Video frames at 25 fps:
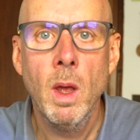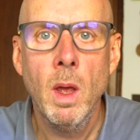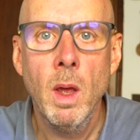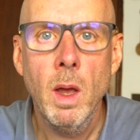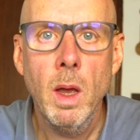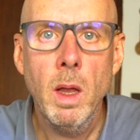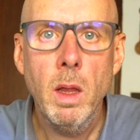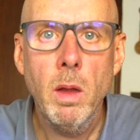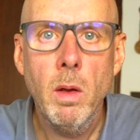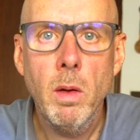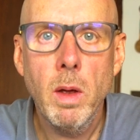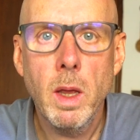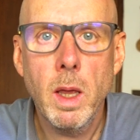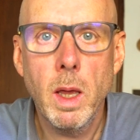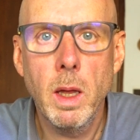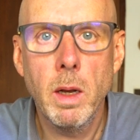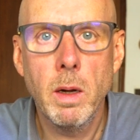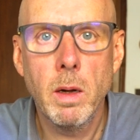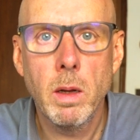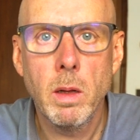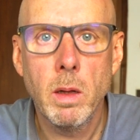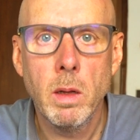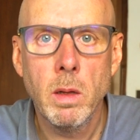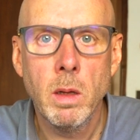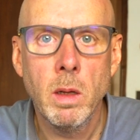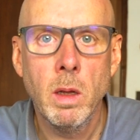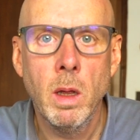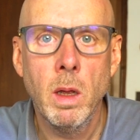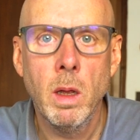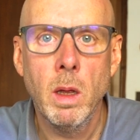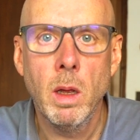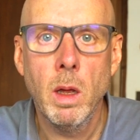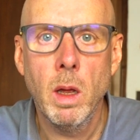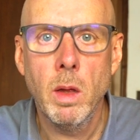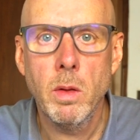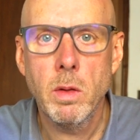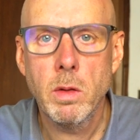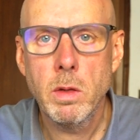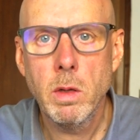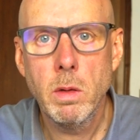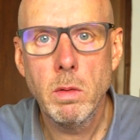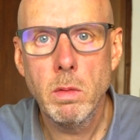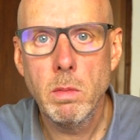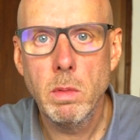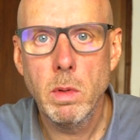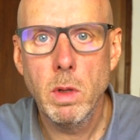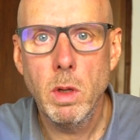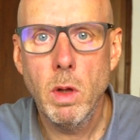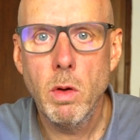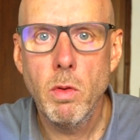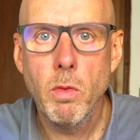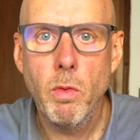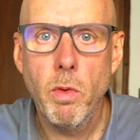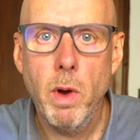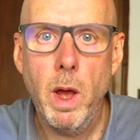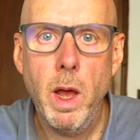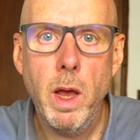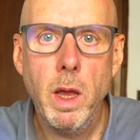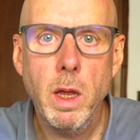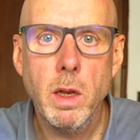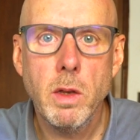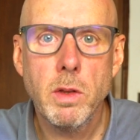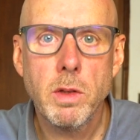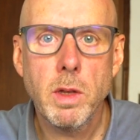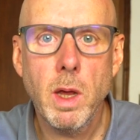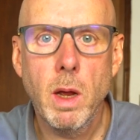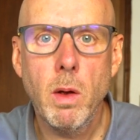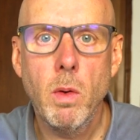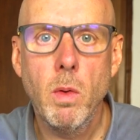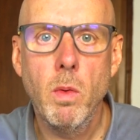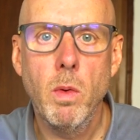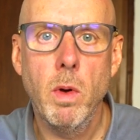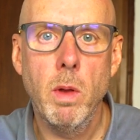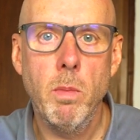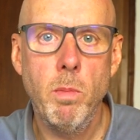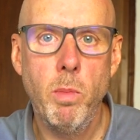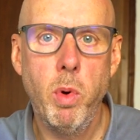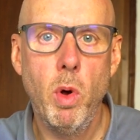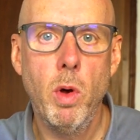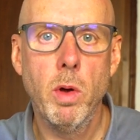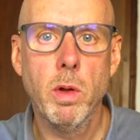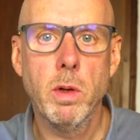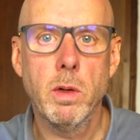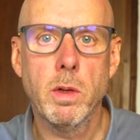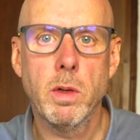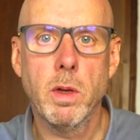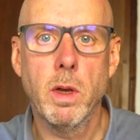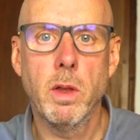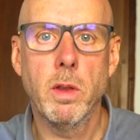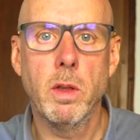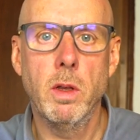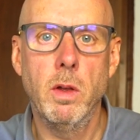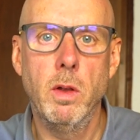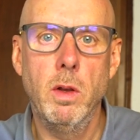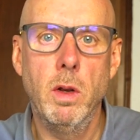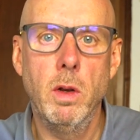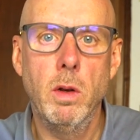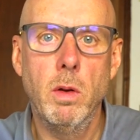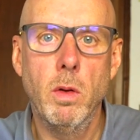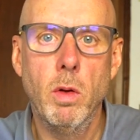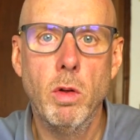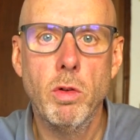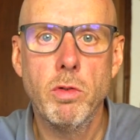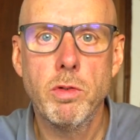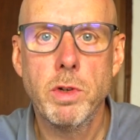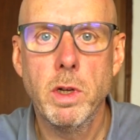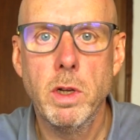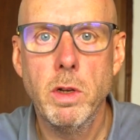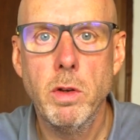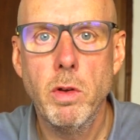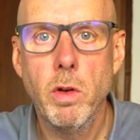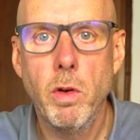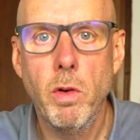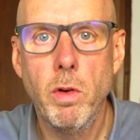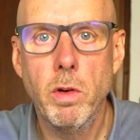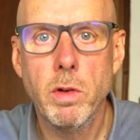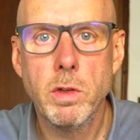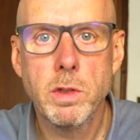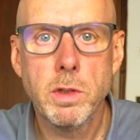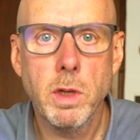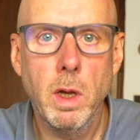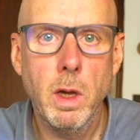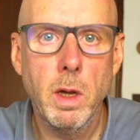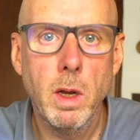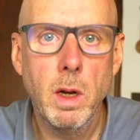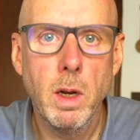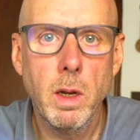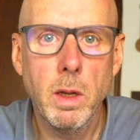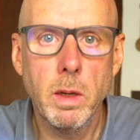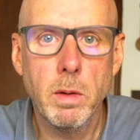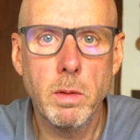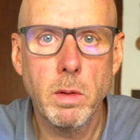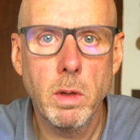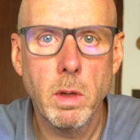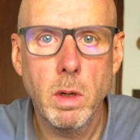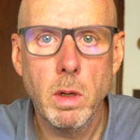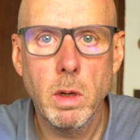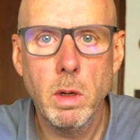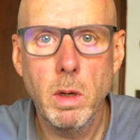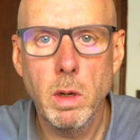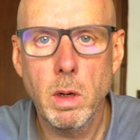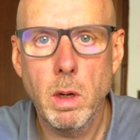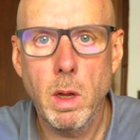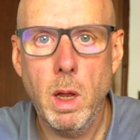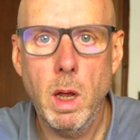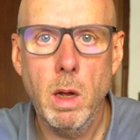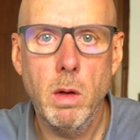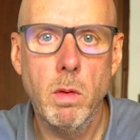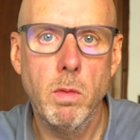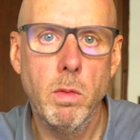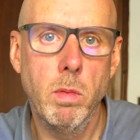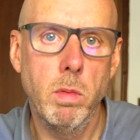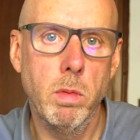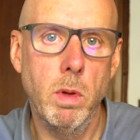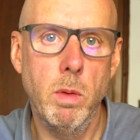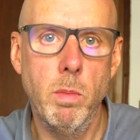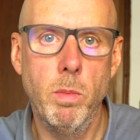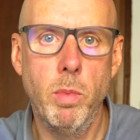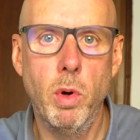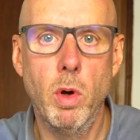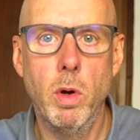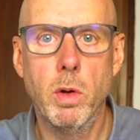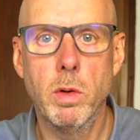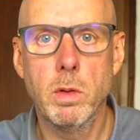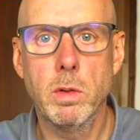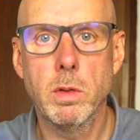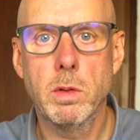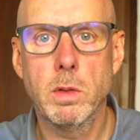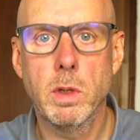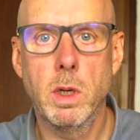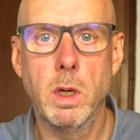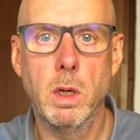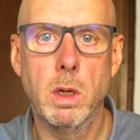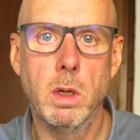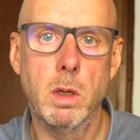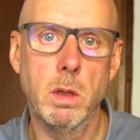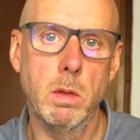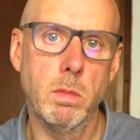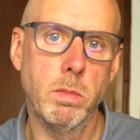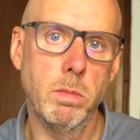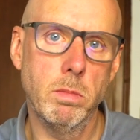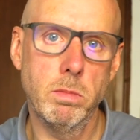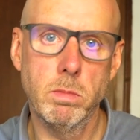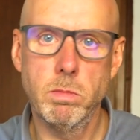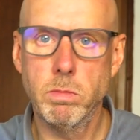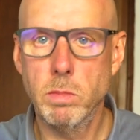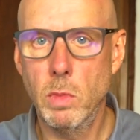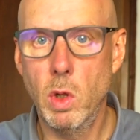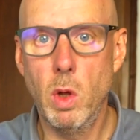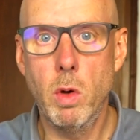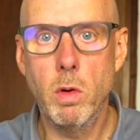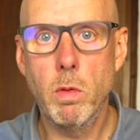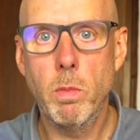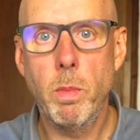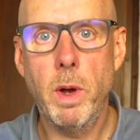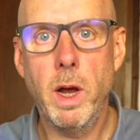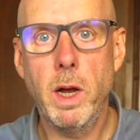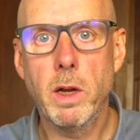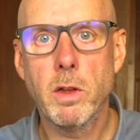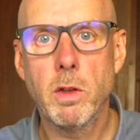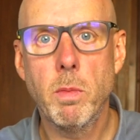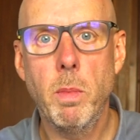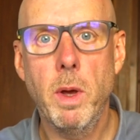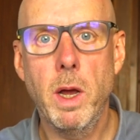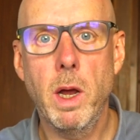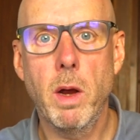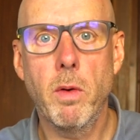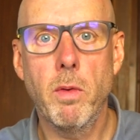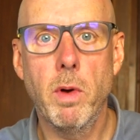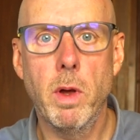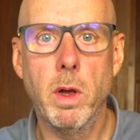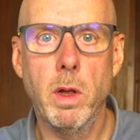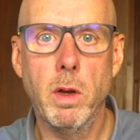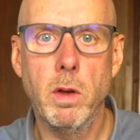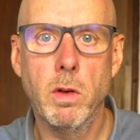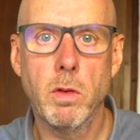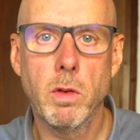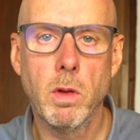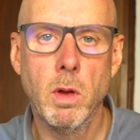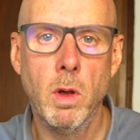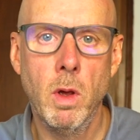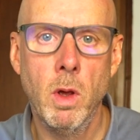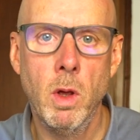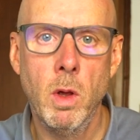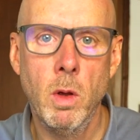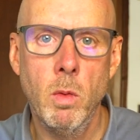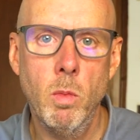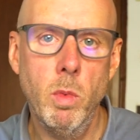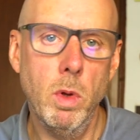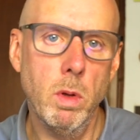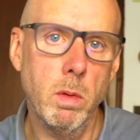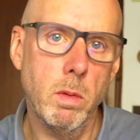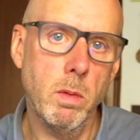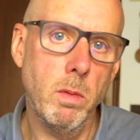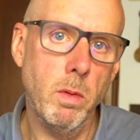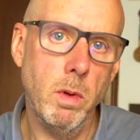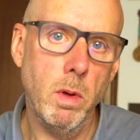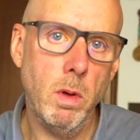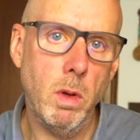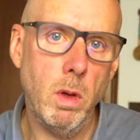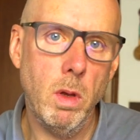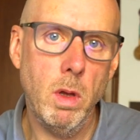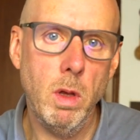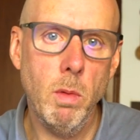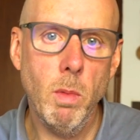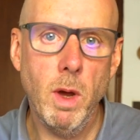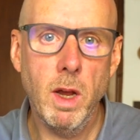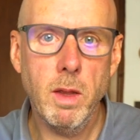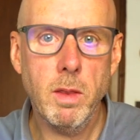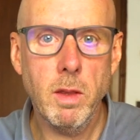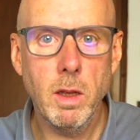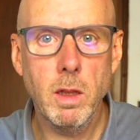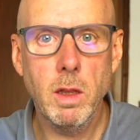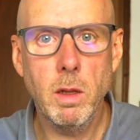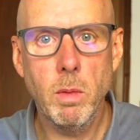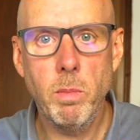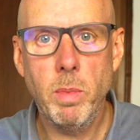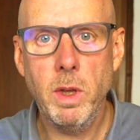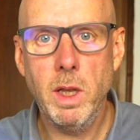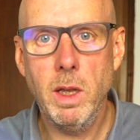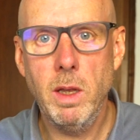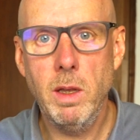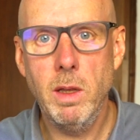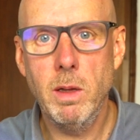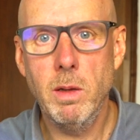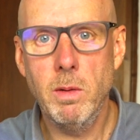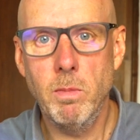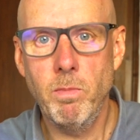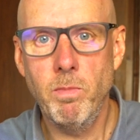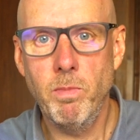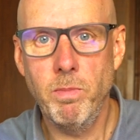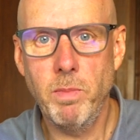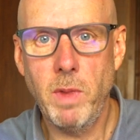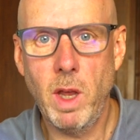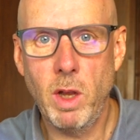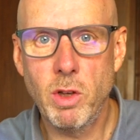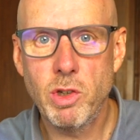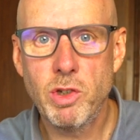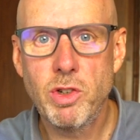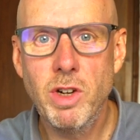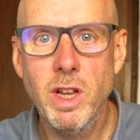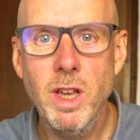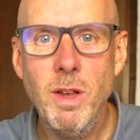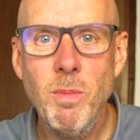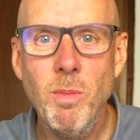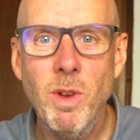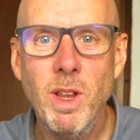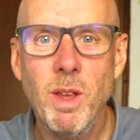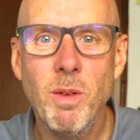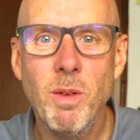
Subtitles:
Hello again. So long rides, how important are they in ultra-endurance cycling, and how important are long back-to-back rides? Well, you might think they'd be extremely